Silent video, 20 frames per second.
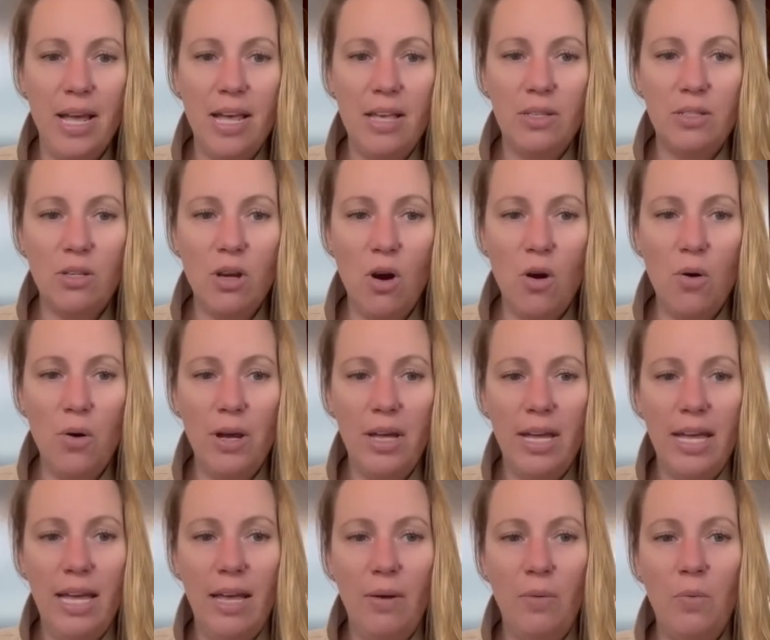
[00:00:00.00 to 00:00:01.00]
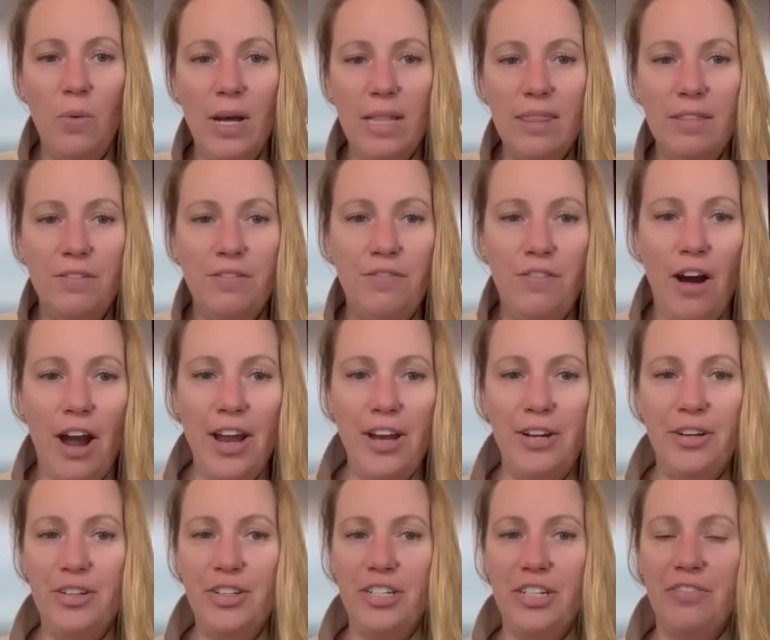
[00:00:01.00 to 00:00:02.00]
So what the
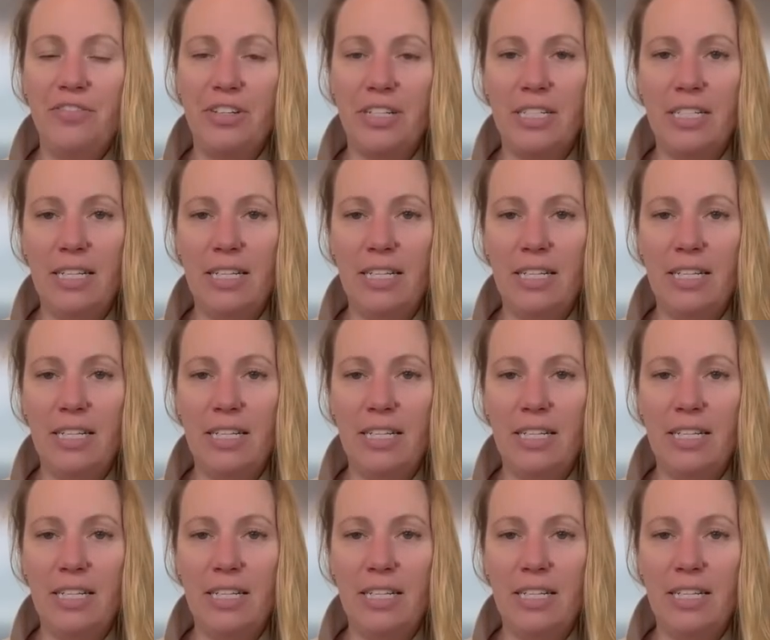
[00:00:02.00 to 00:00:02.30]
fire chief